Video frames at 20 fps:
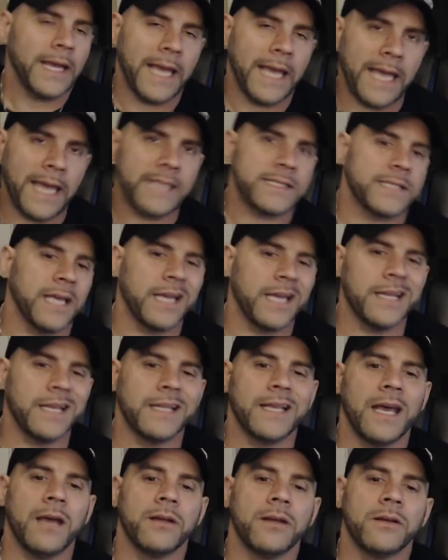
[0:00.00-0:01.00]
I hate saying
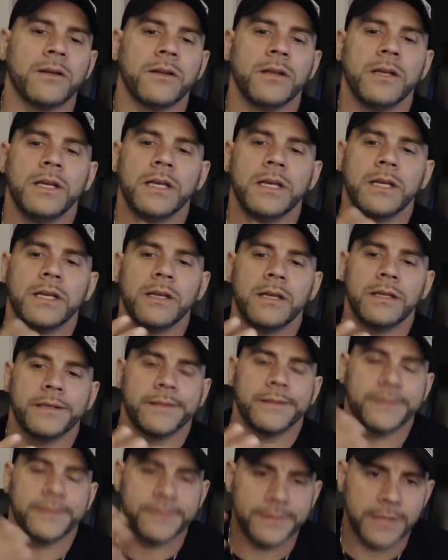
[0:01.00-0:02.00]
that
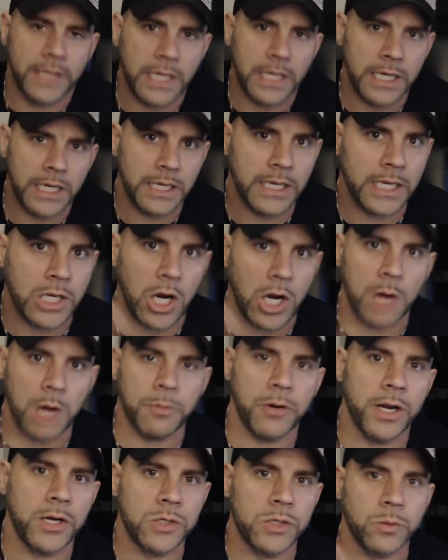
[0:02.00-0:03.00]

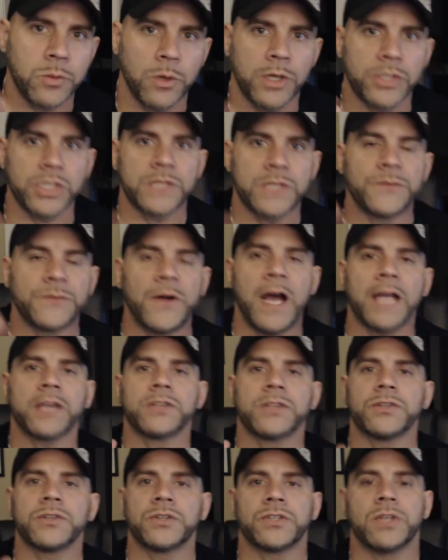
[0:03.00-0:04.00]
Carburetors work just fine
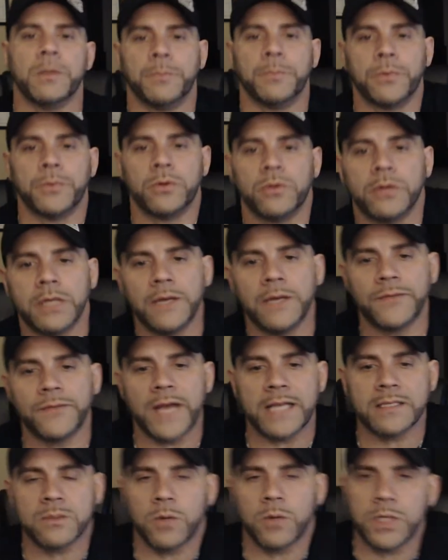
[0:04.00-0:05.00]
because they're simple. If
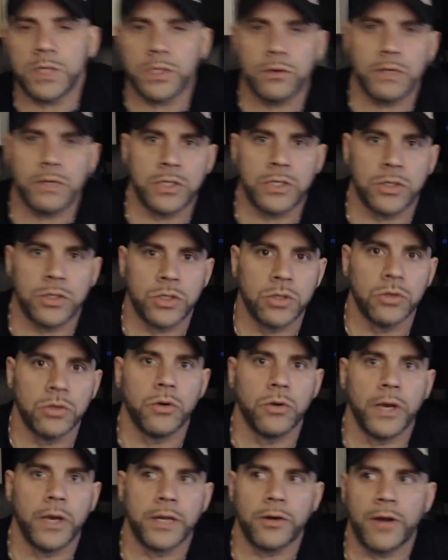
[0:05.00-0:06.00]
that's what you need to
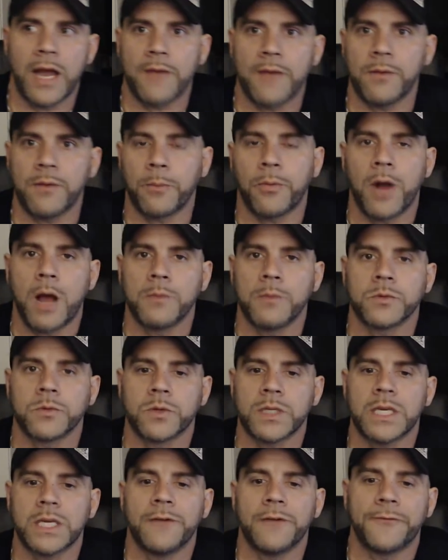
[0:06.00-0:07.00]
do and you're having problems
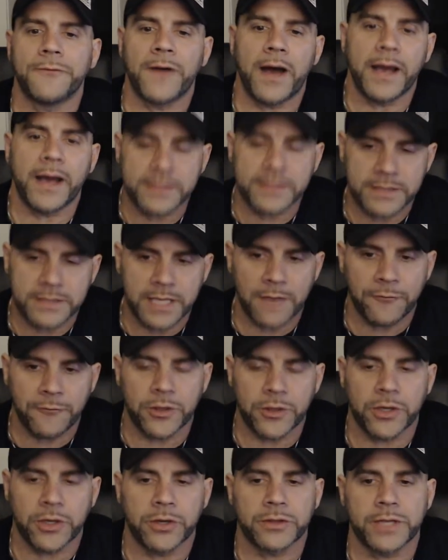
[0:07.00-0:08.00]
with EFI, it's
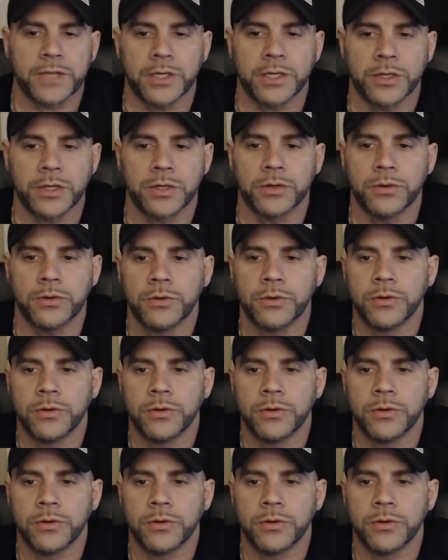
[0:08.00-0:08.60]
definitely a good thing to do.